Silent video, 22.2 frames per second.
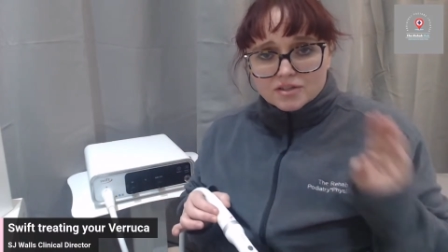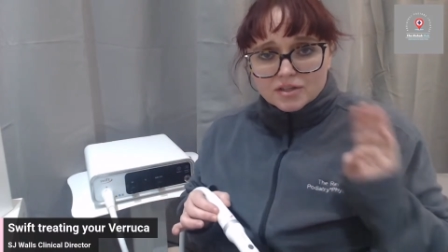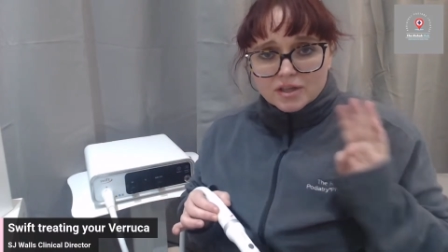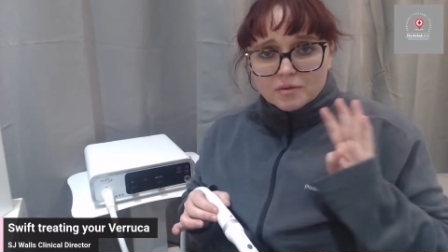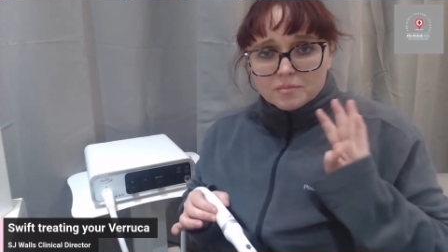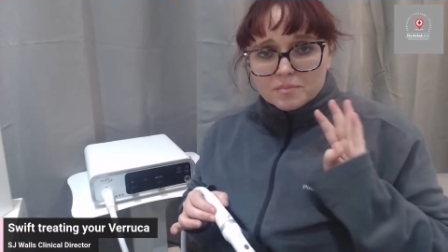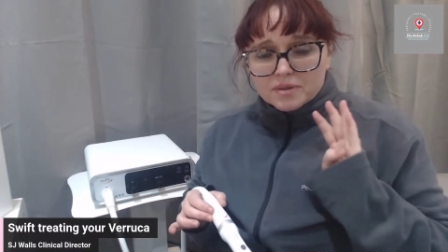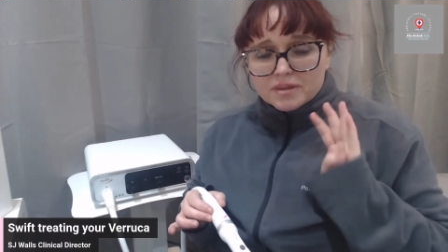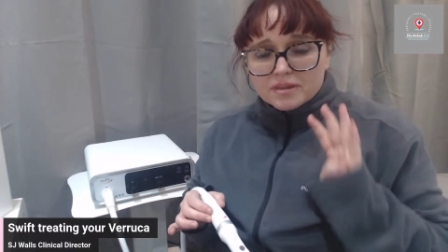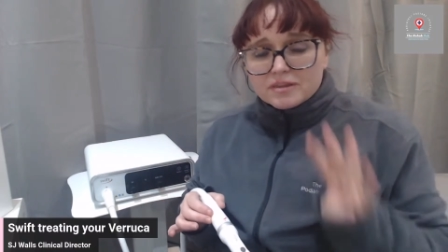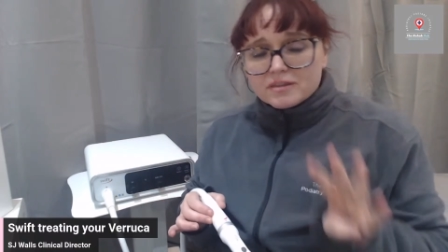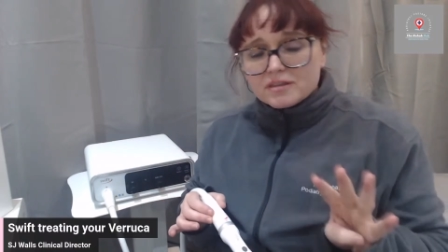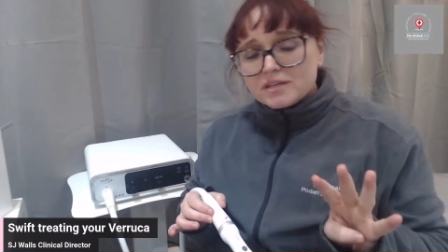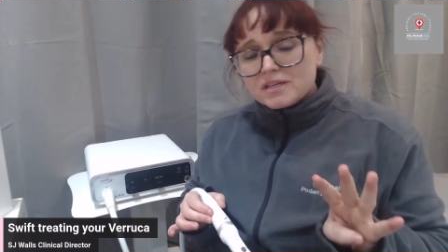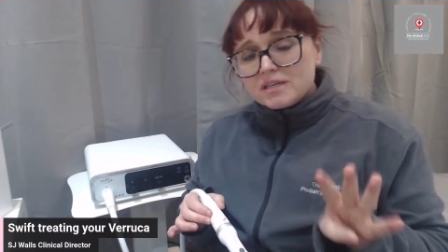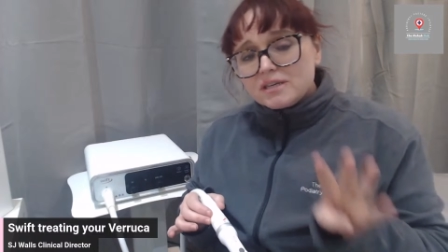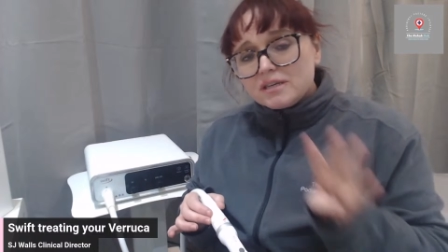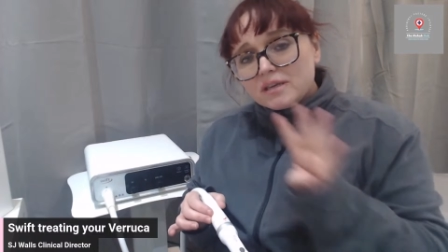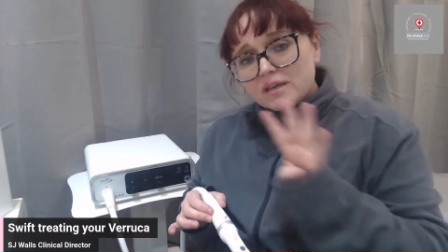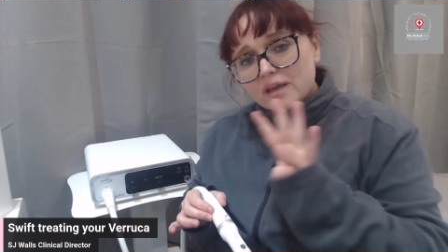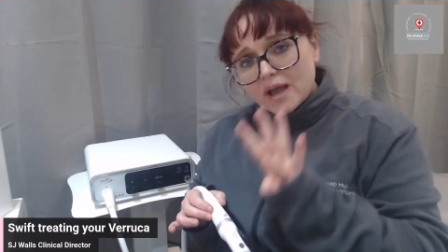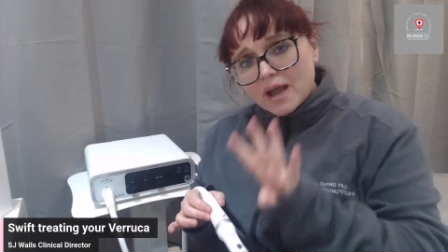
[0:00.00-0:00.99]
So that would be
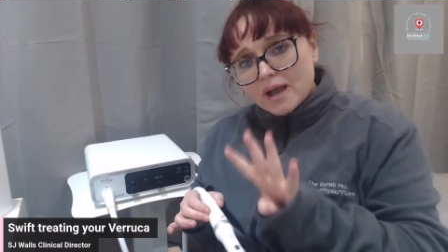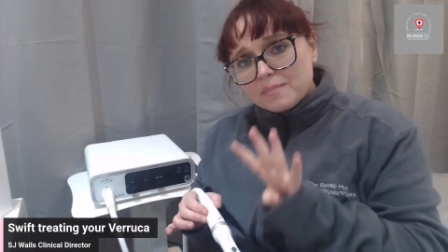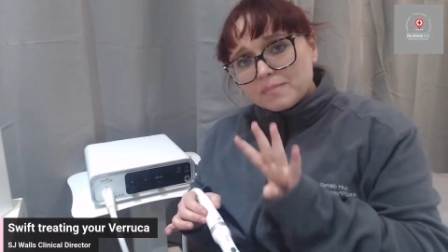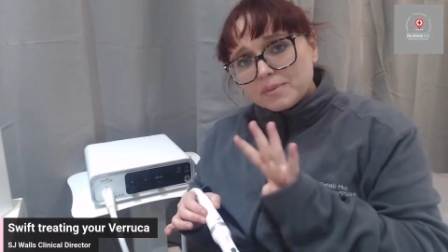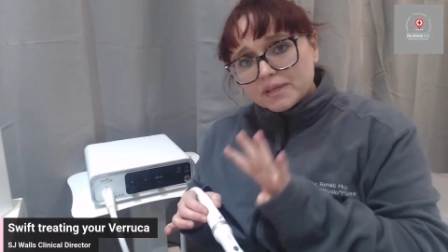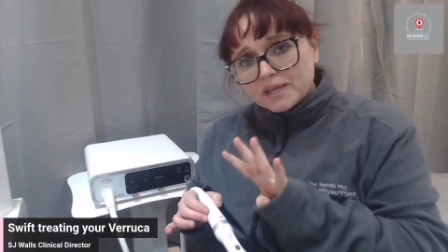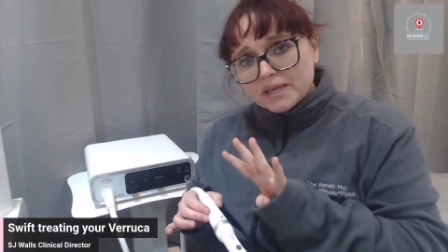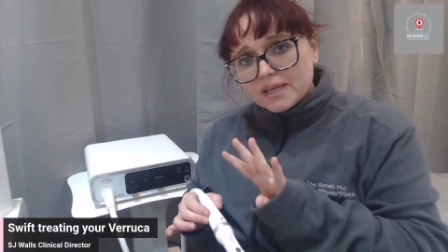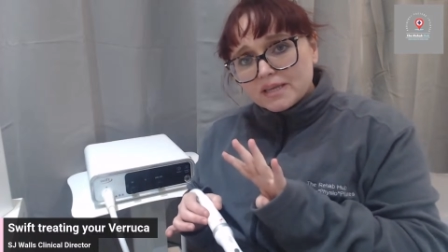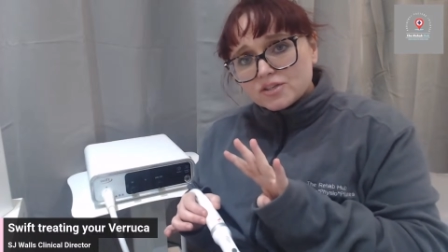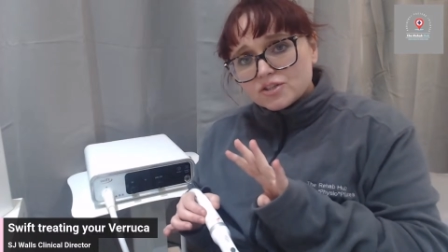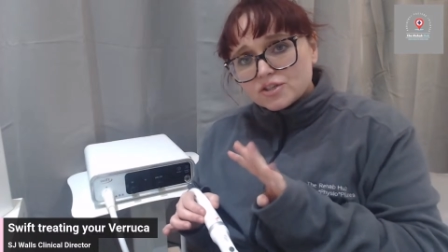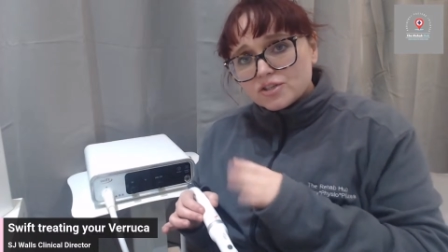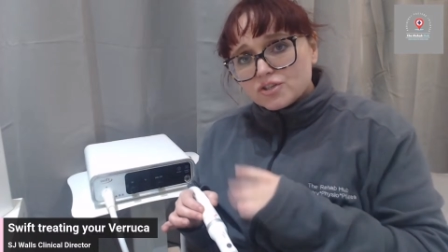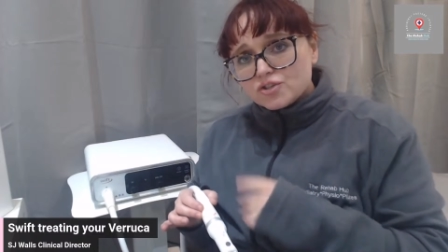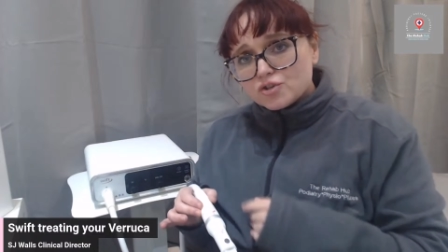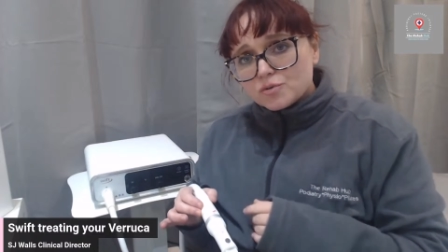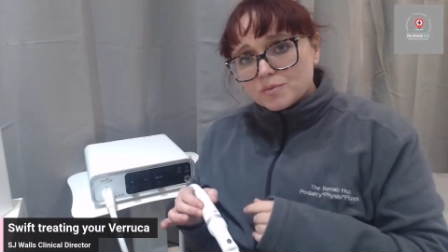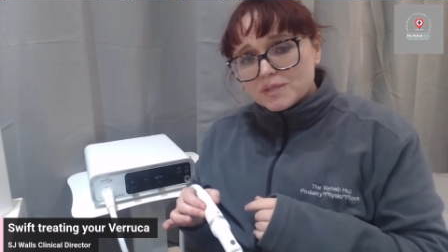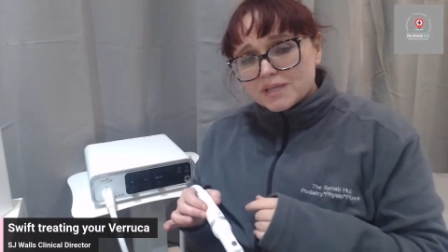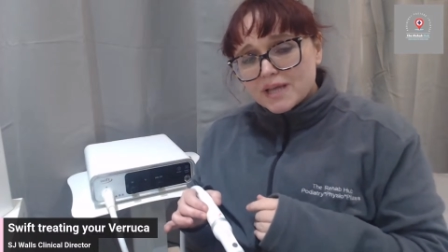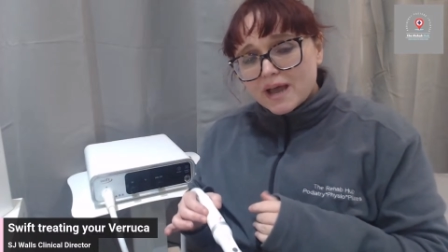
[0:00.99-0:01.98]
3
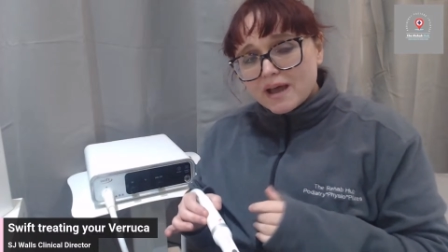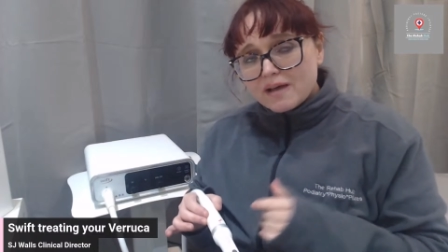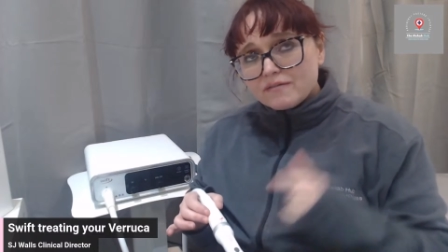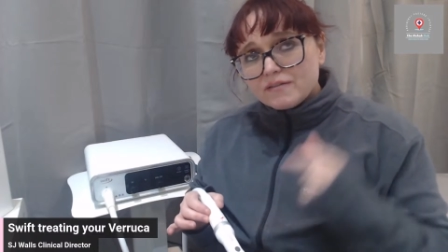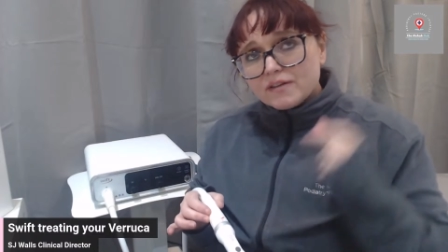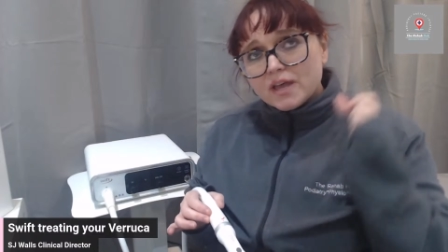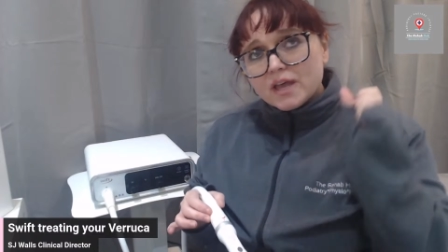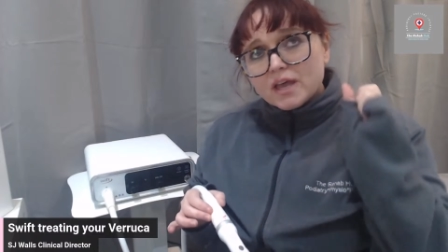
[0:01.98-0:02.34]
applications you would have.